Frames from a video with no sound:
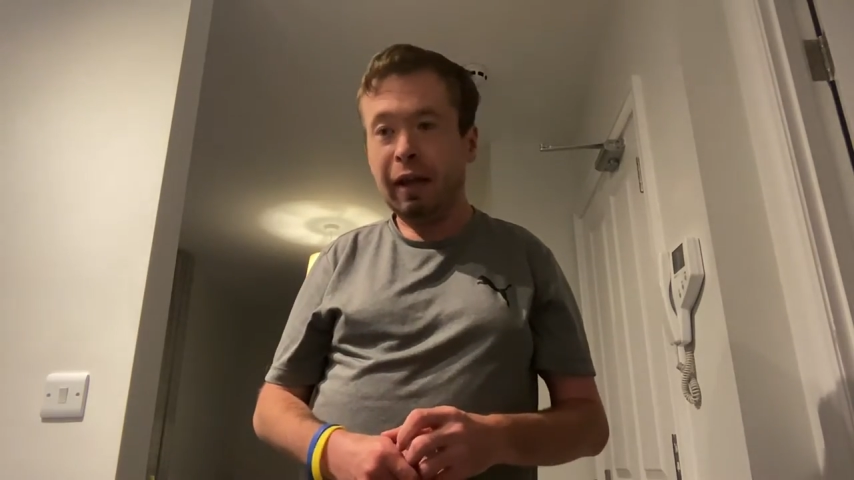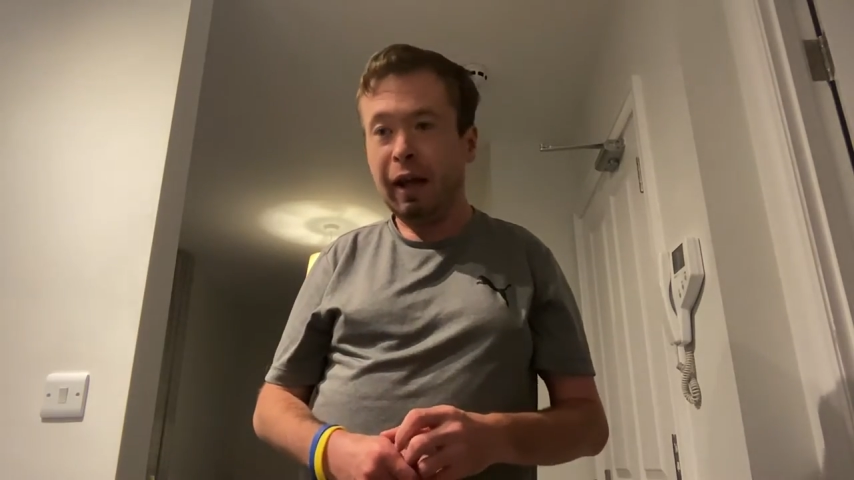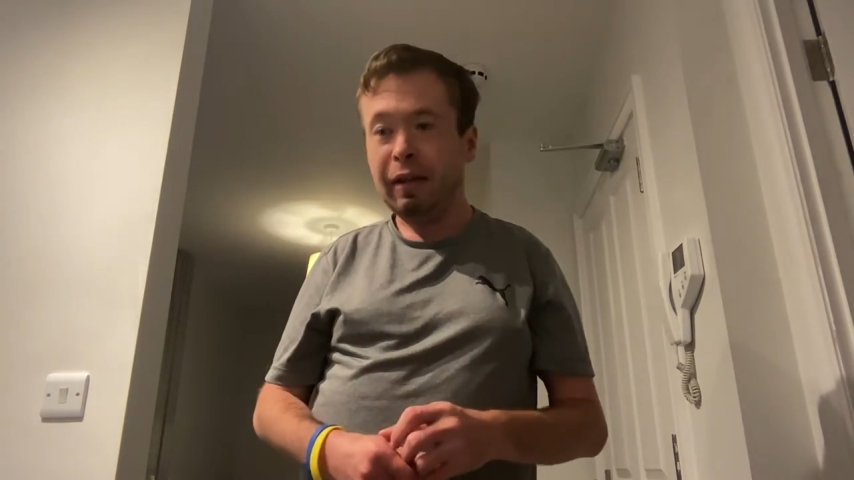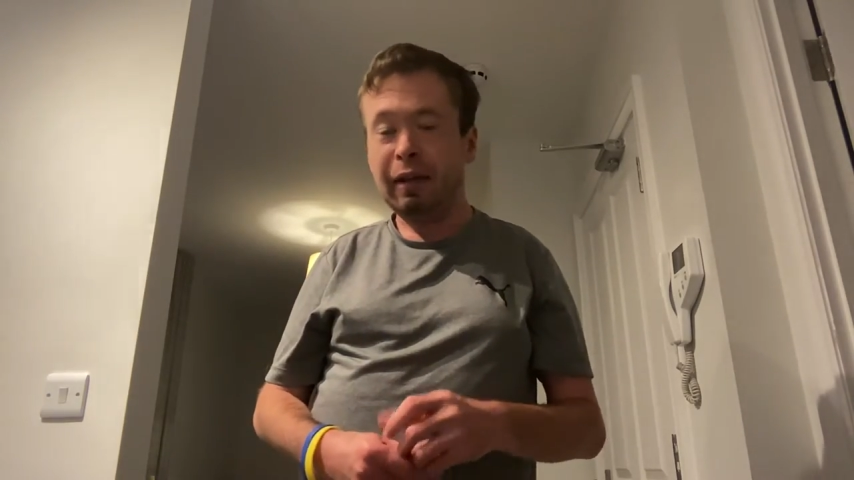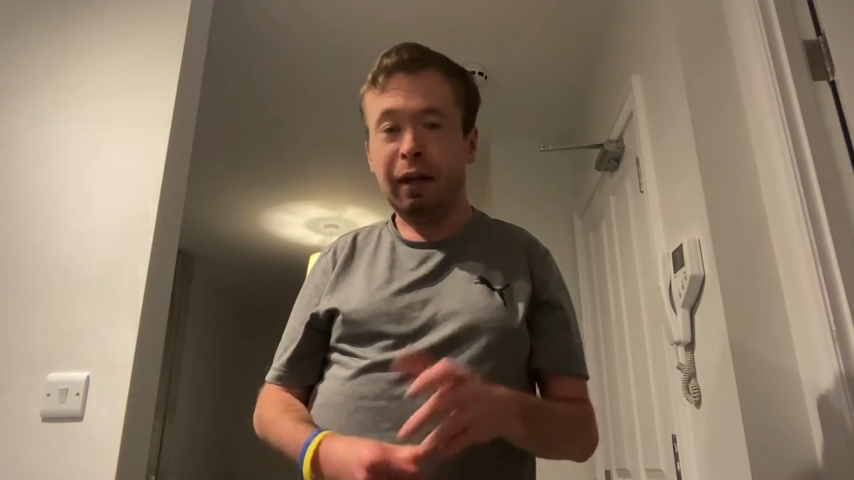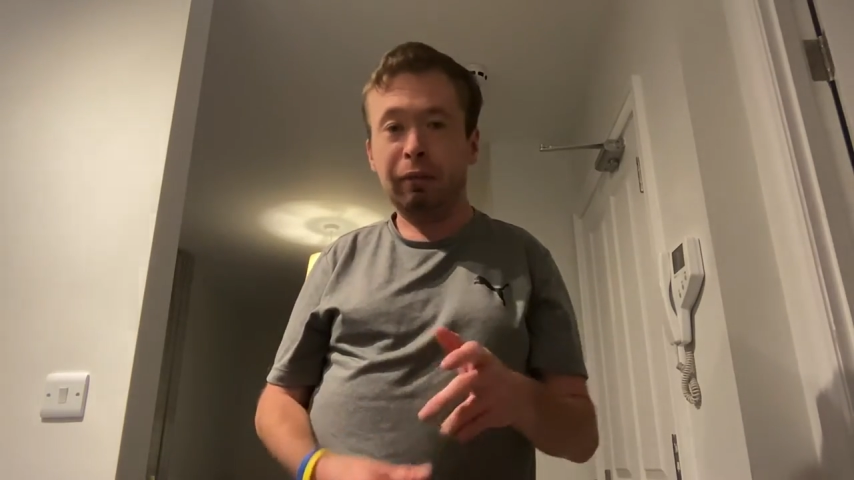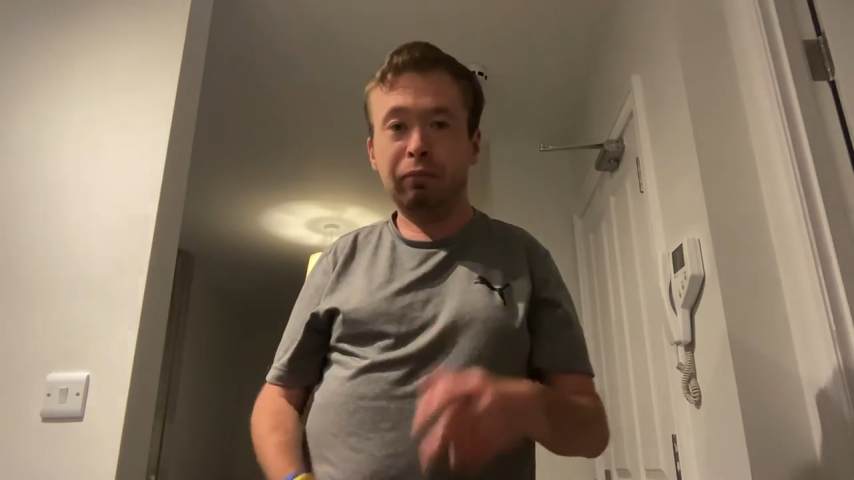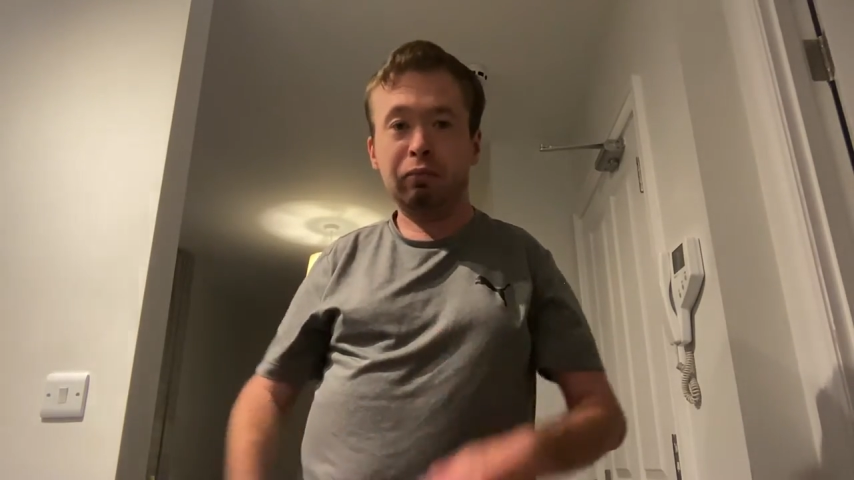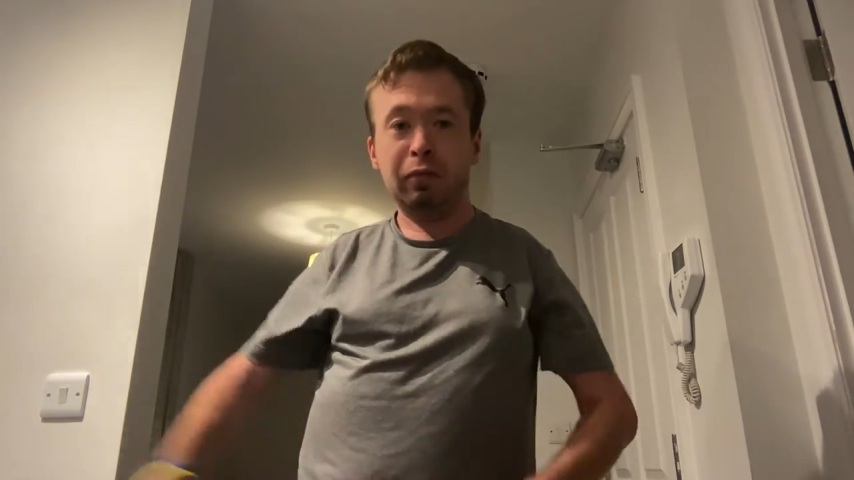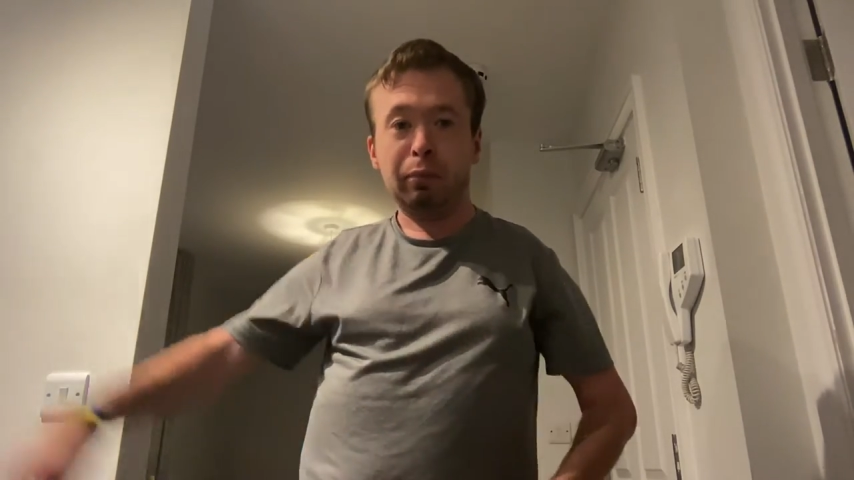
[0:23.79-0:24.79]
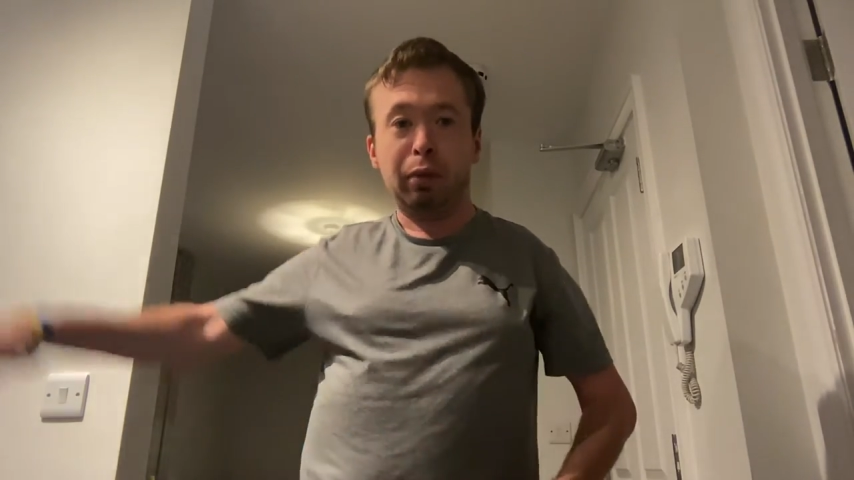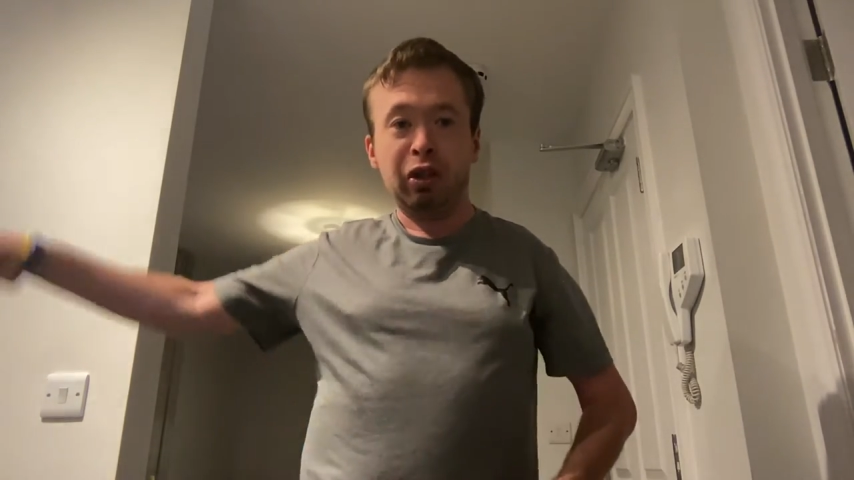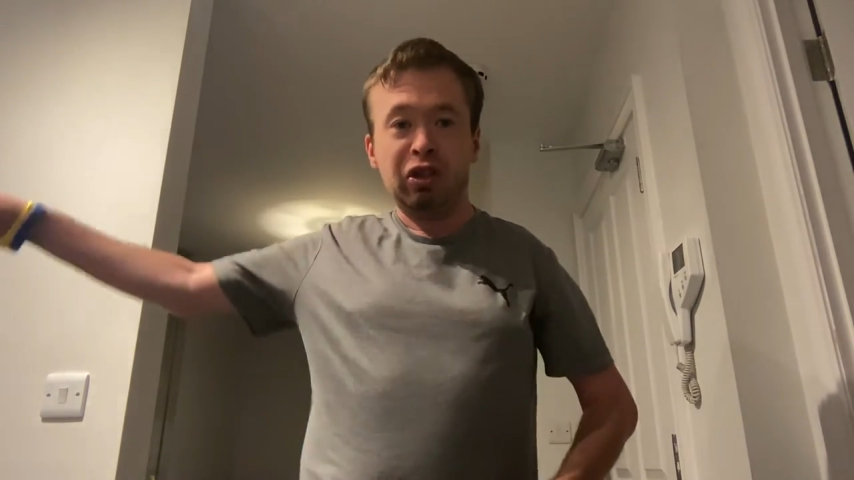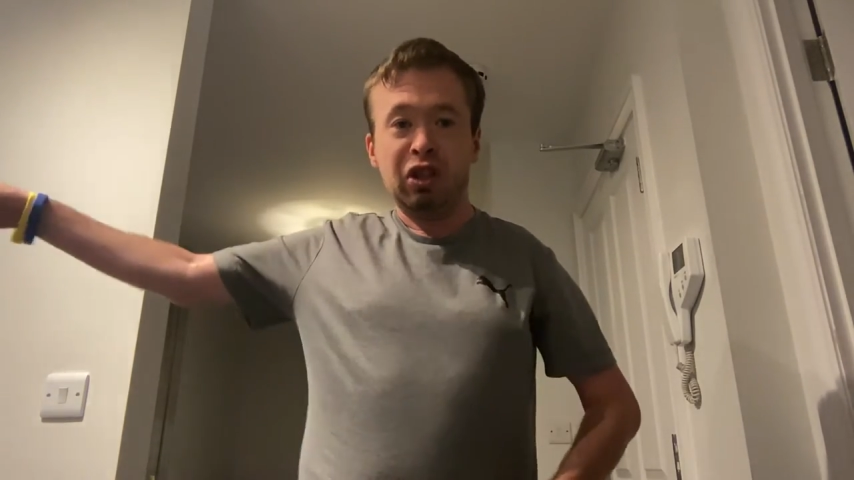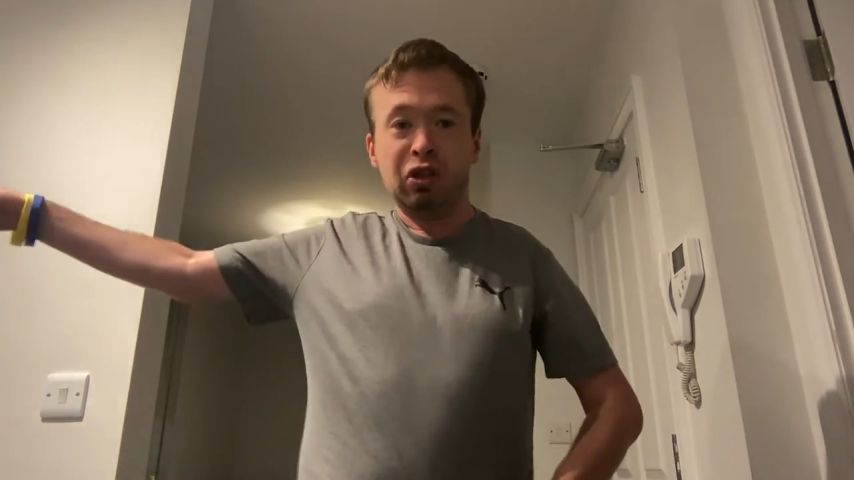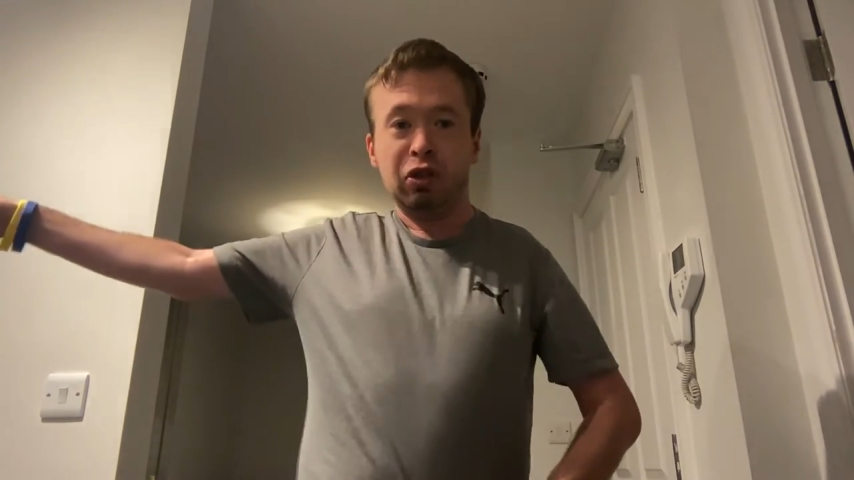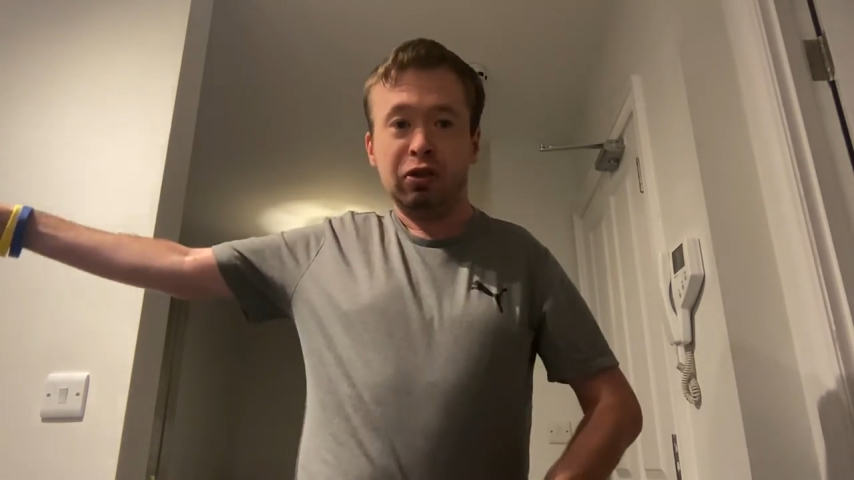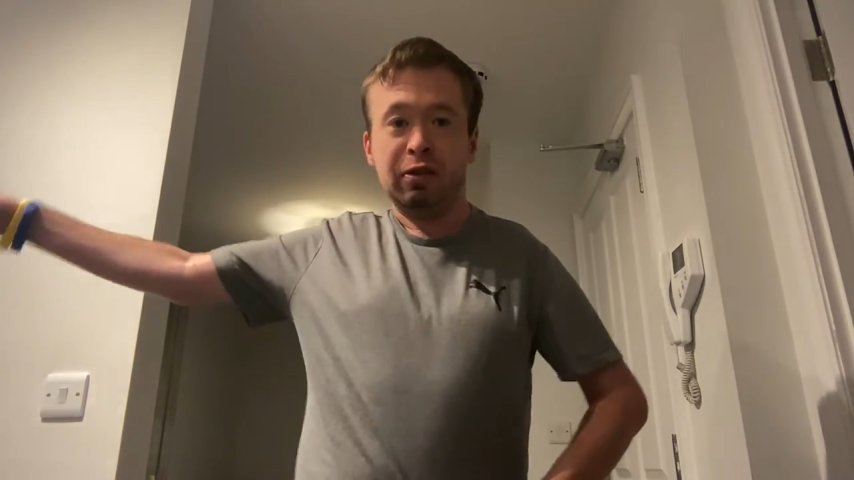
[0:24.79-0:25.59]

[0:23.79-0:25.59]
And yet, politicians